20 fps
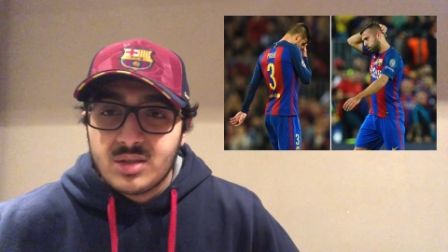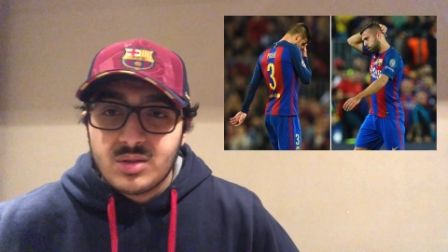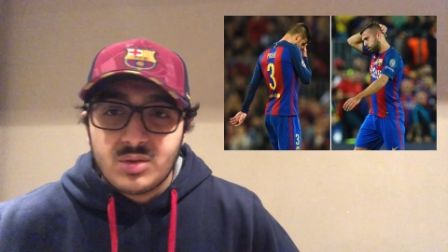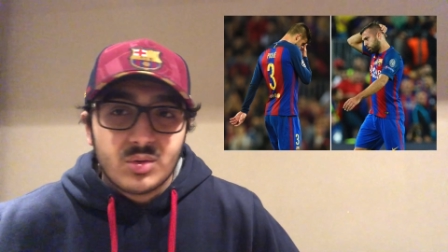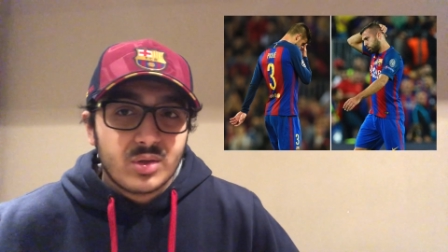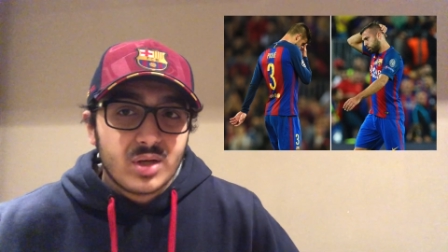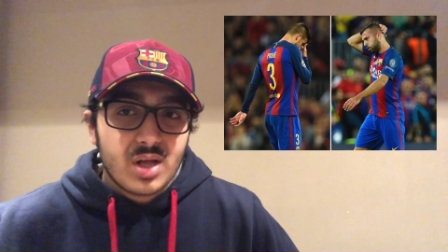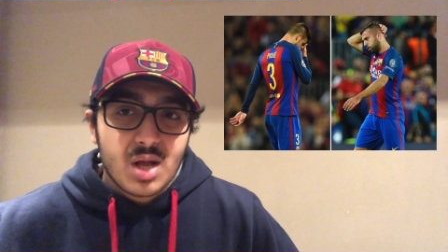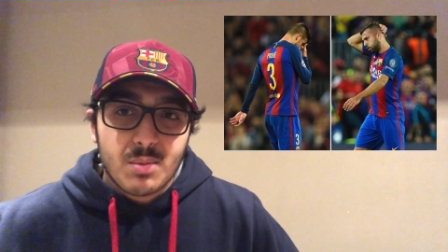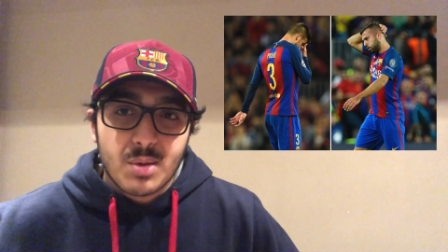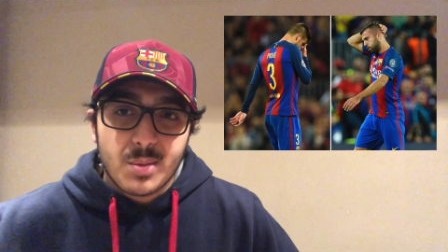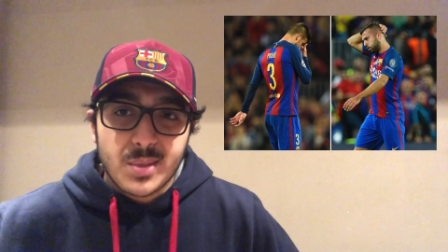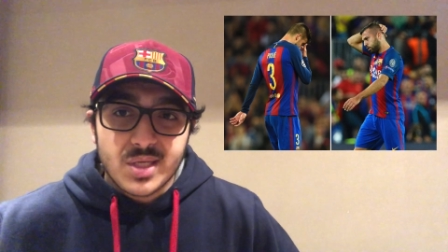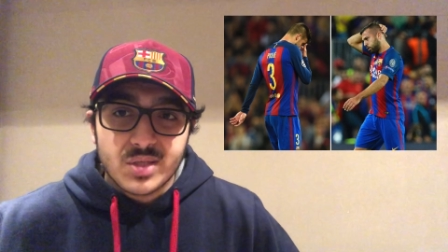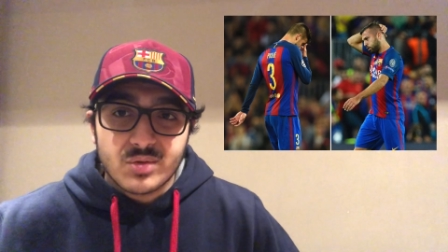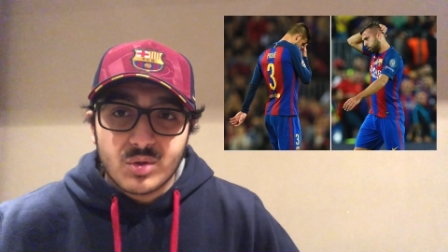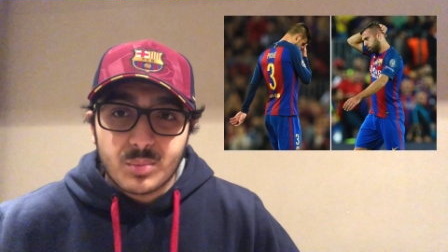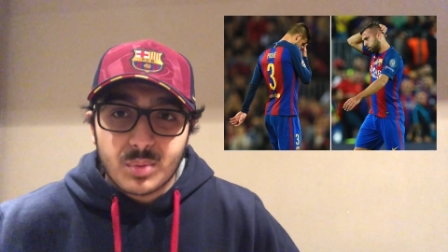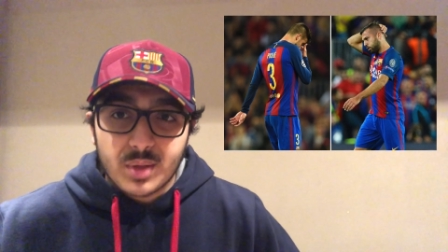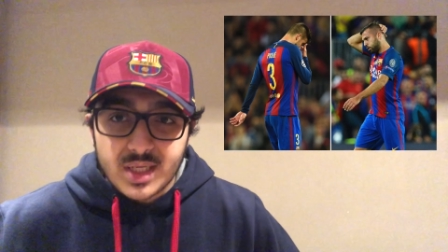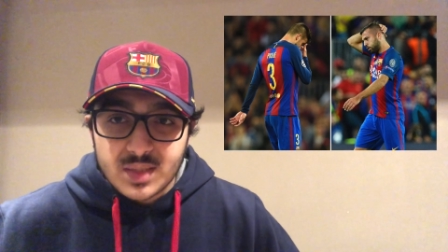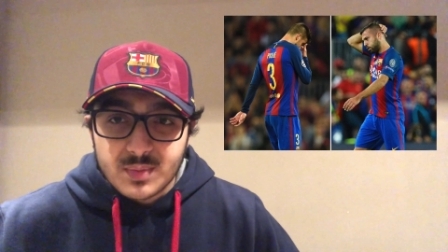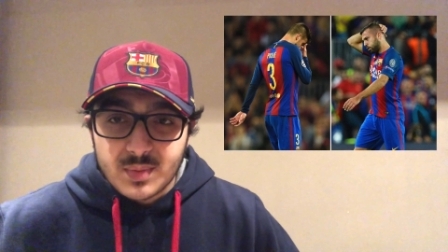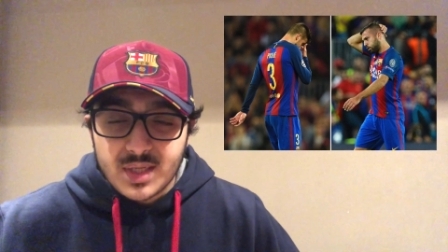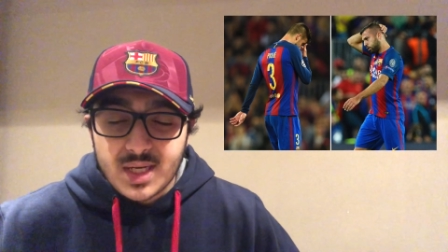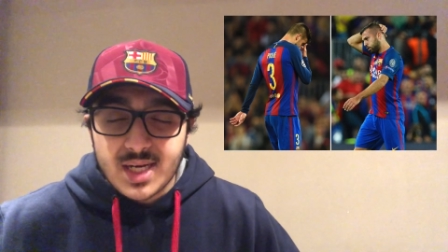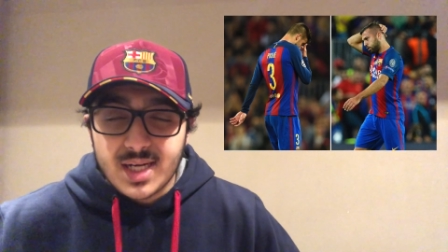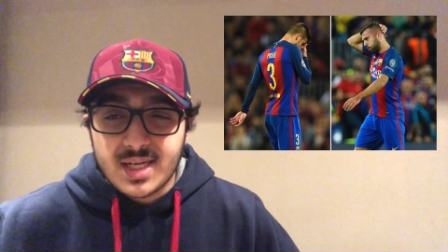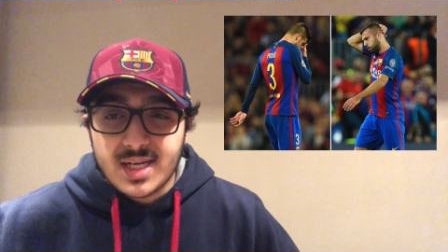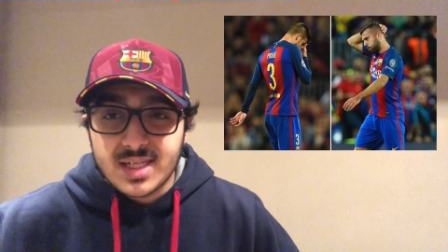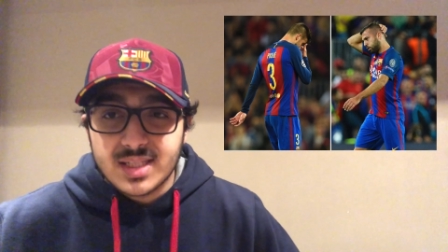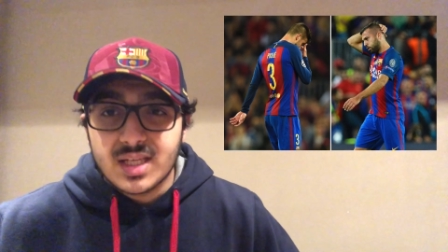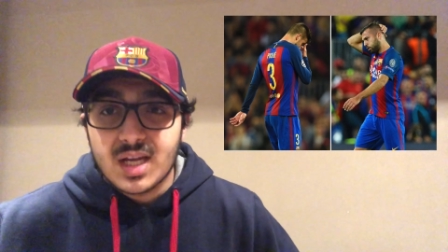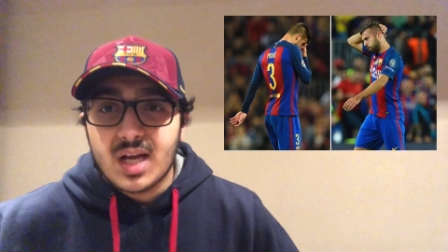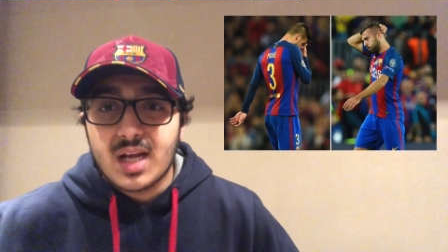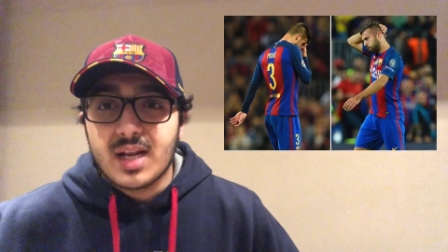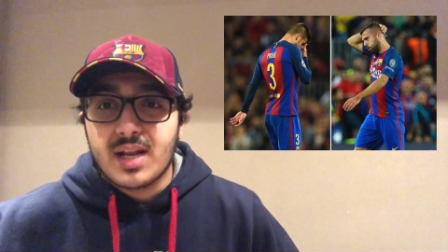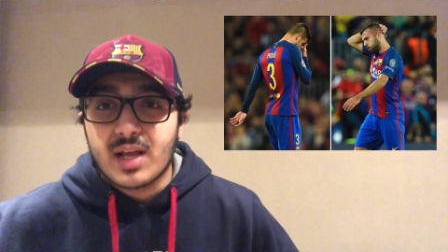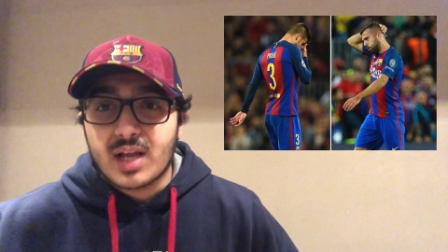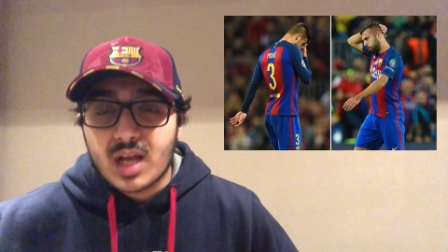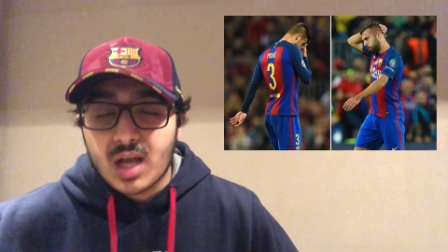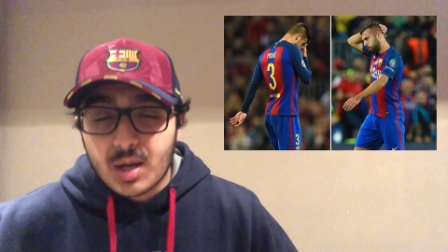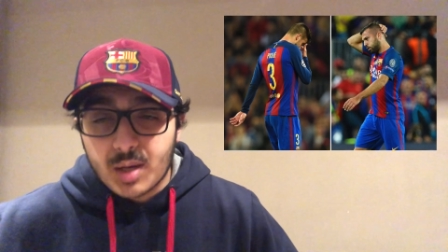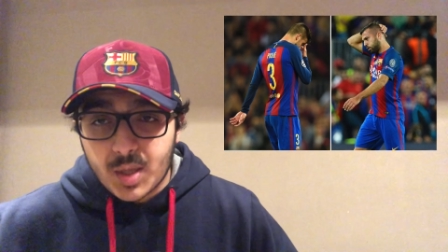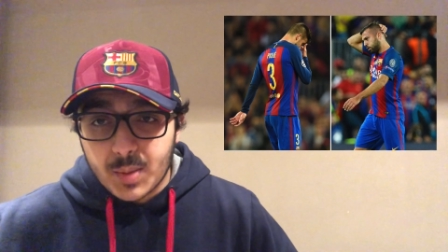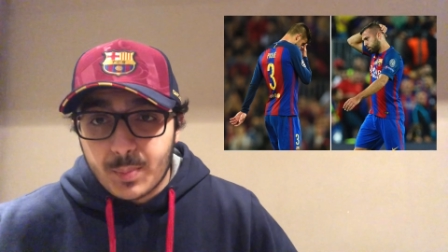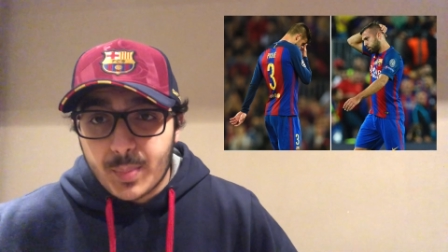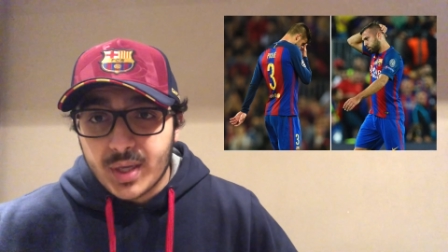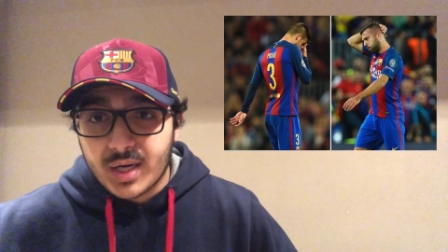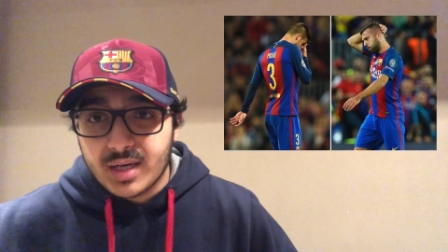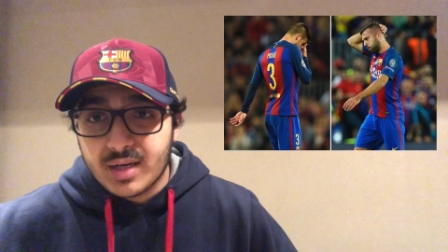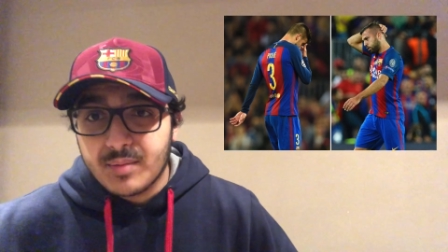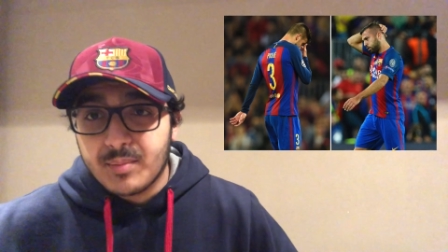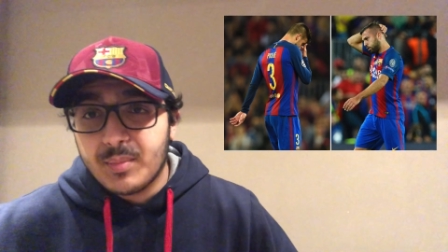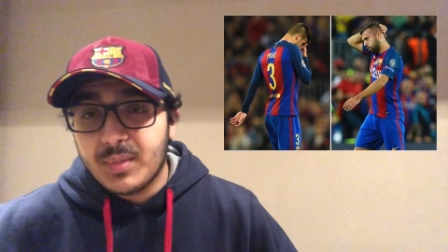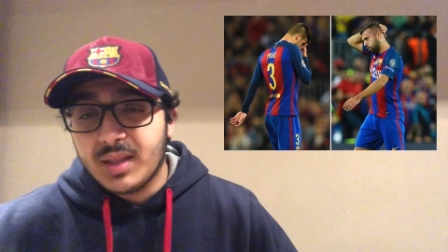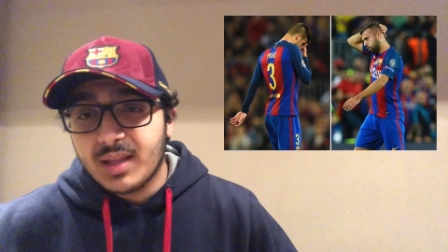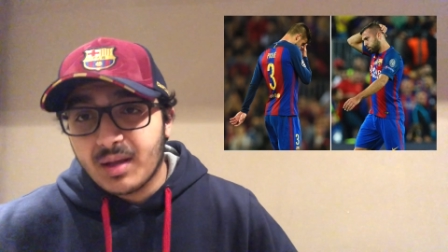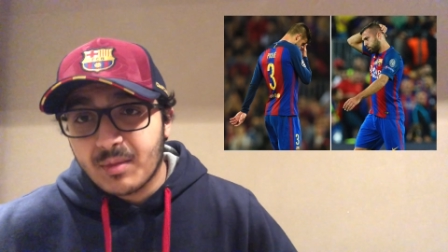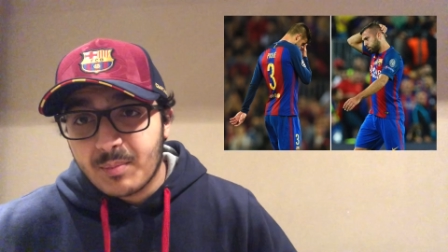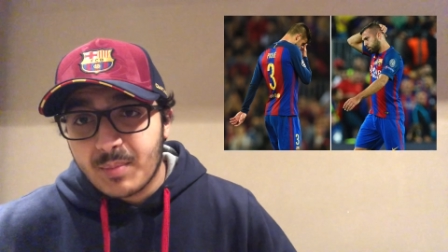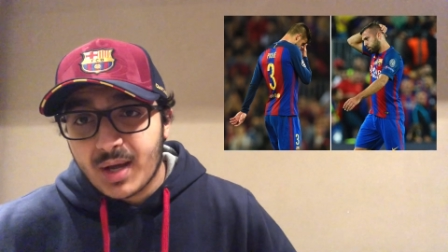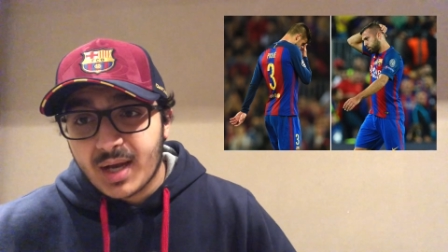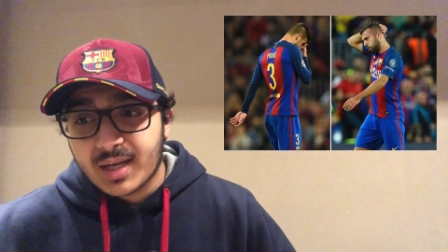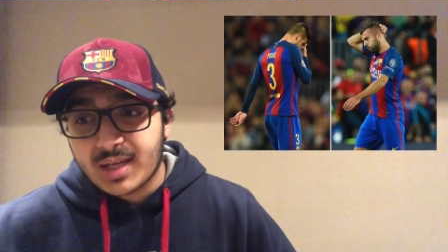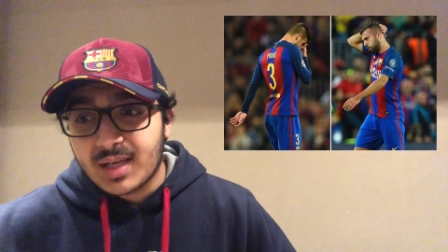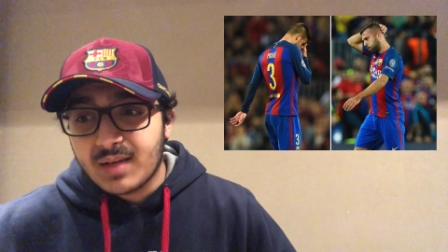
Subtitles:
Jordi Alba needs a replacement. He needs a competitive left back.